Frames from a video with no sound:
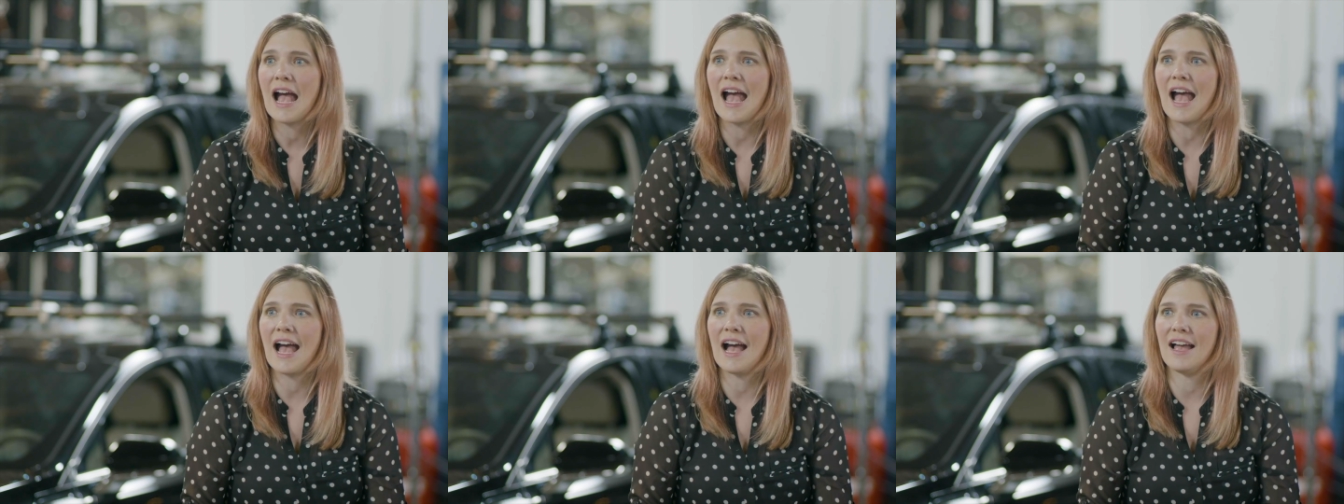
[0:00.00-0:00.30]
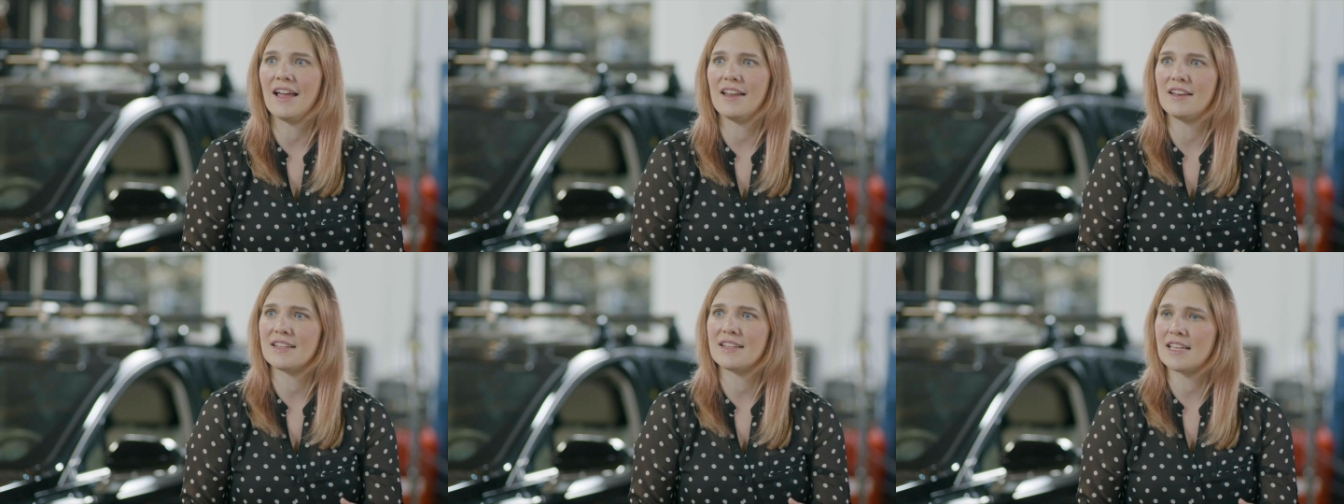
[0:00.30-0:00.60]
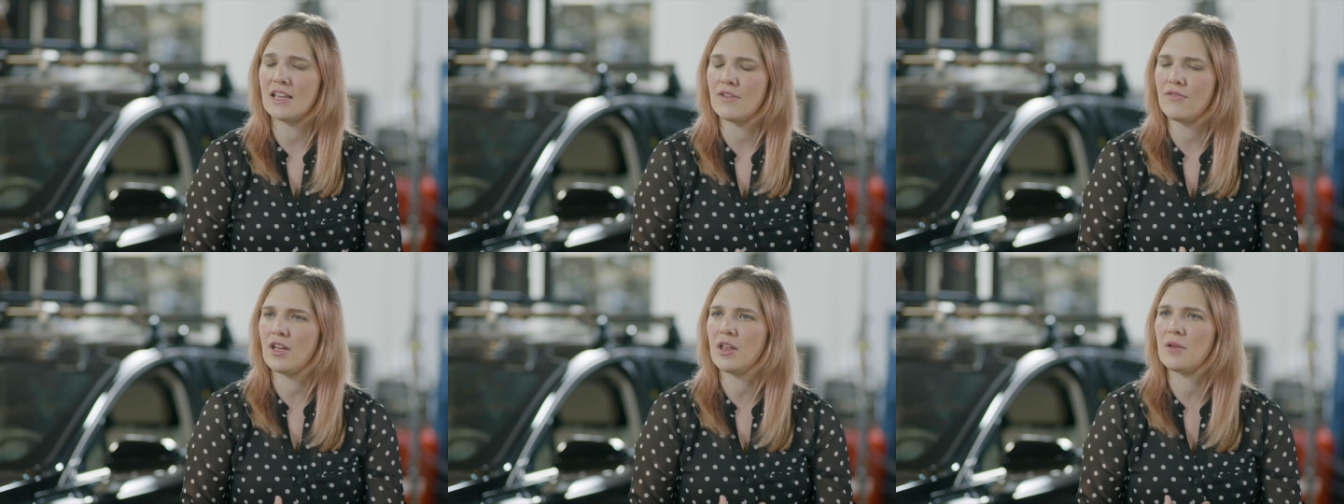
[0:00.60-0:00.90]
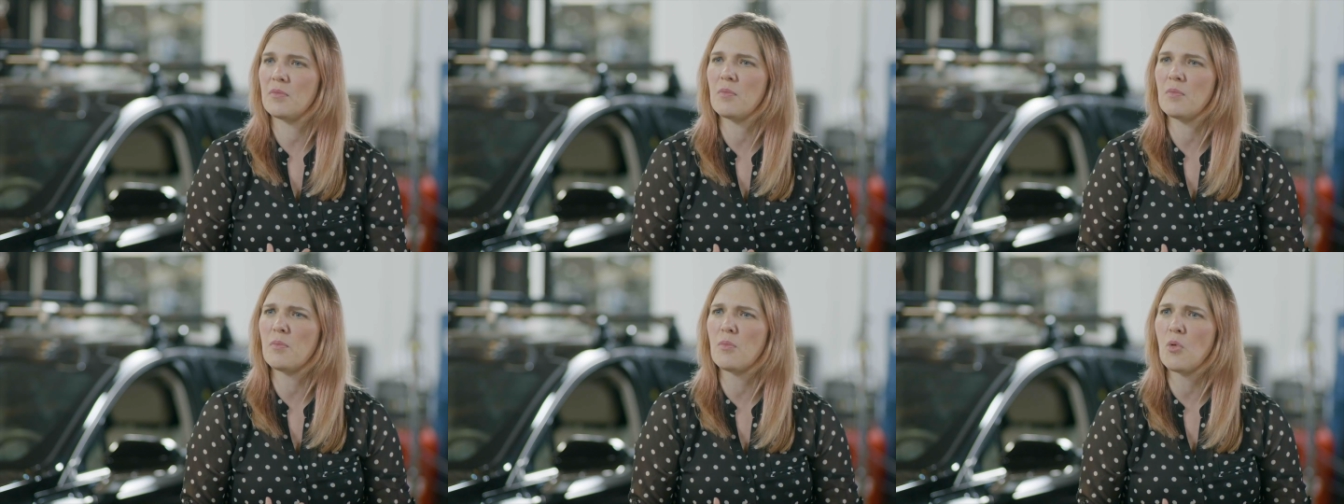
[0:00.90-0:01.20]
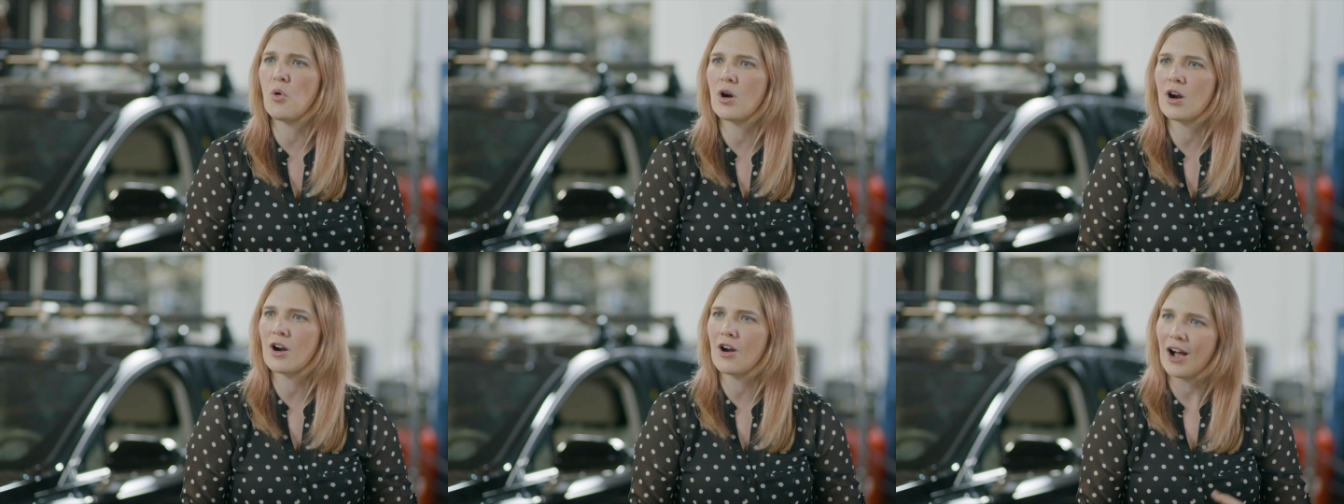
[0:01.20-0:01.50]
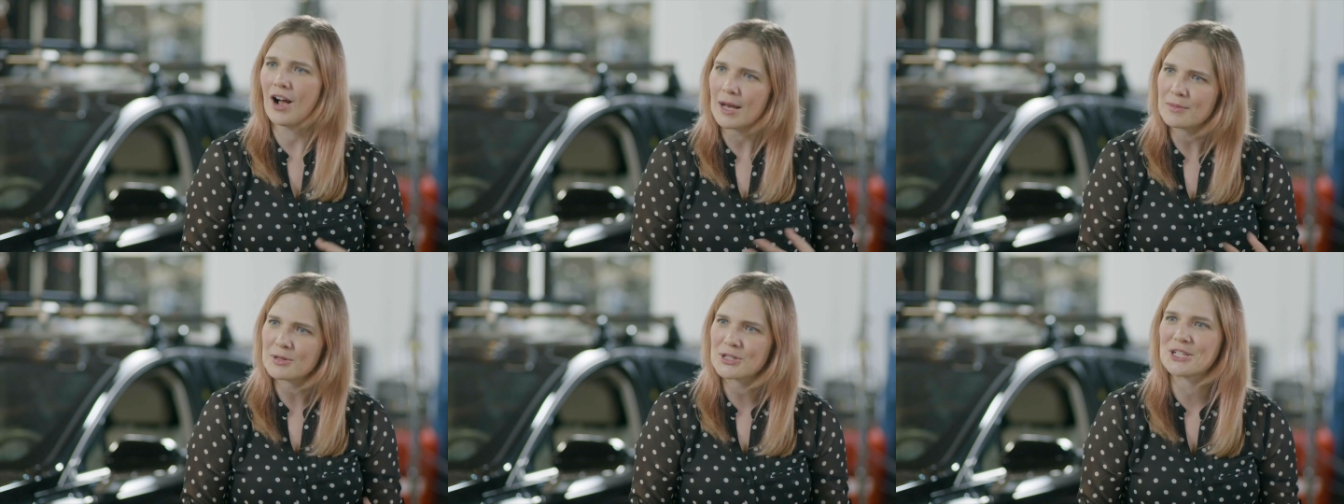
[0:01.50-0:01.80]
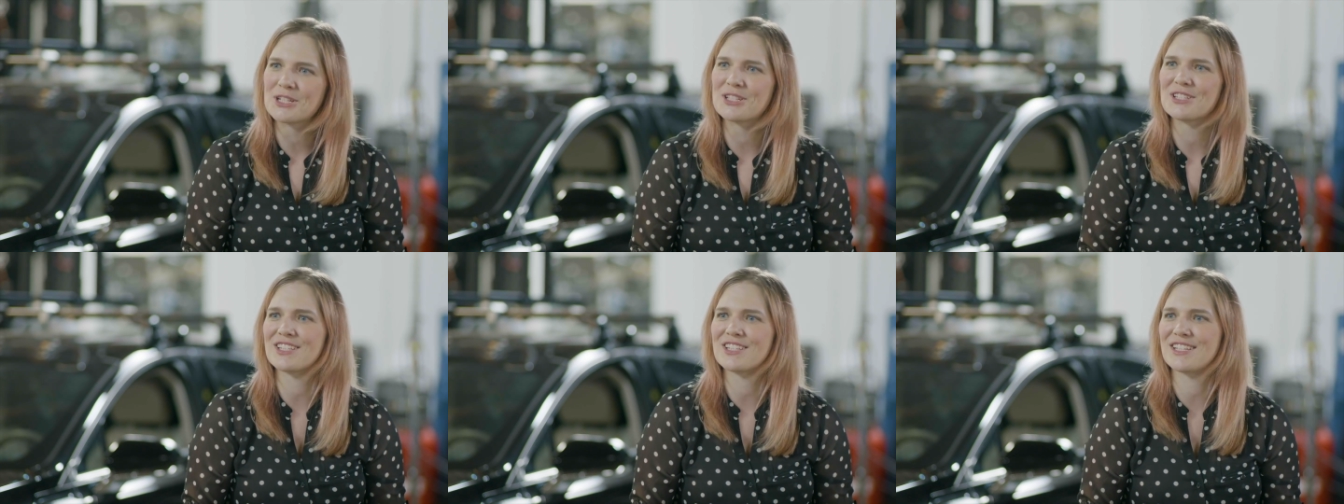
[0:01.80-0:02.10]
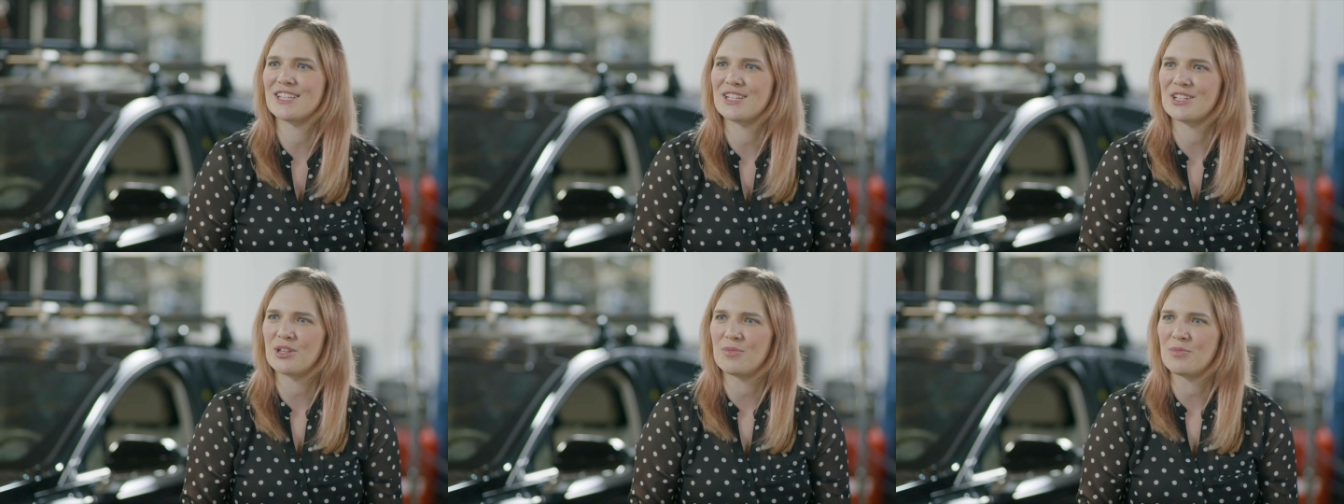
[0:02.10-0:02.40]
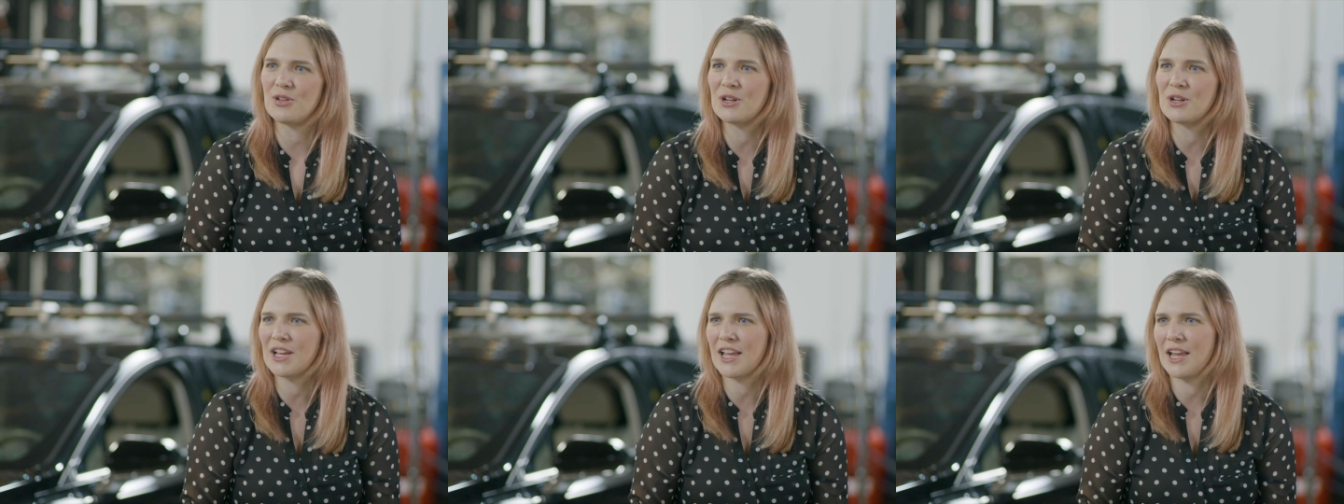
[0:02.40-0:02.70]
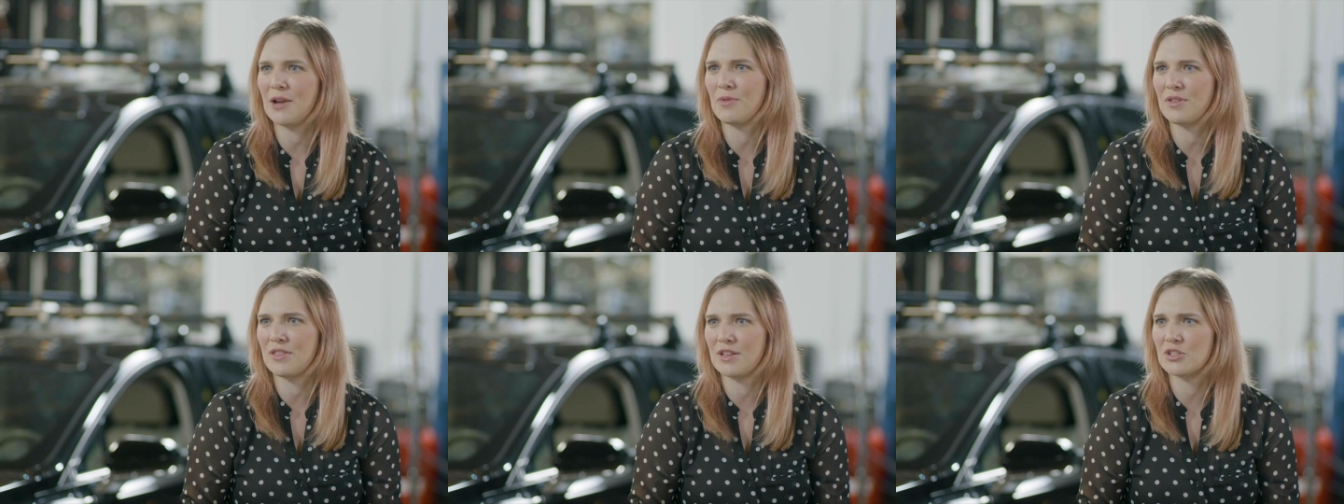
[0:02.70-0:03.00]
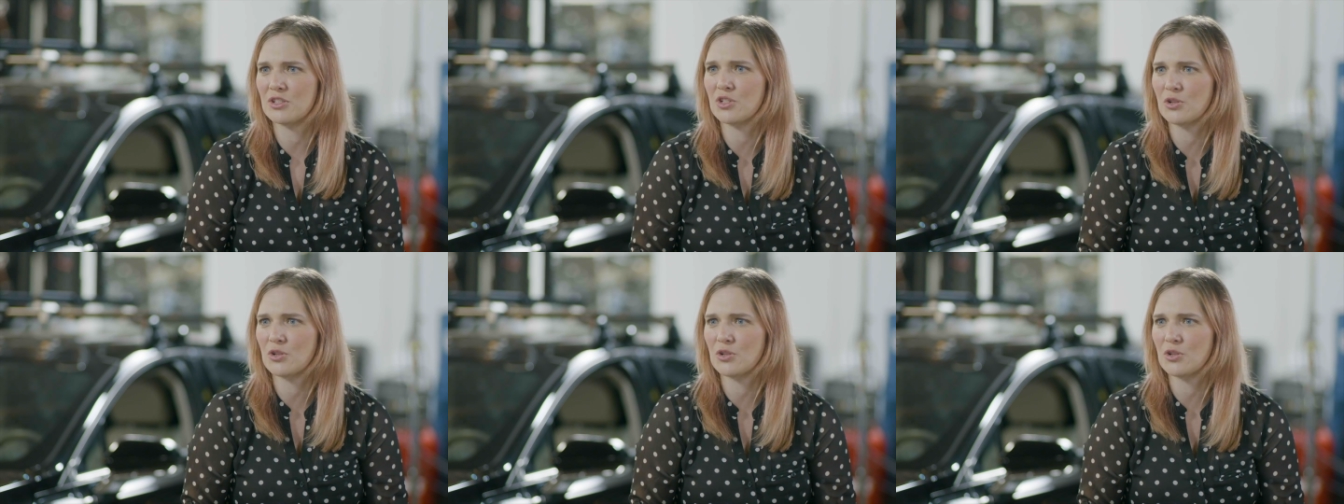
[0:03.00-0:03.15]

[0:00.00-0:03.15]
and give it more options to communicate with its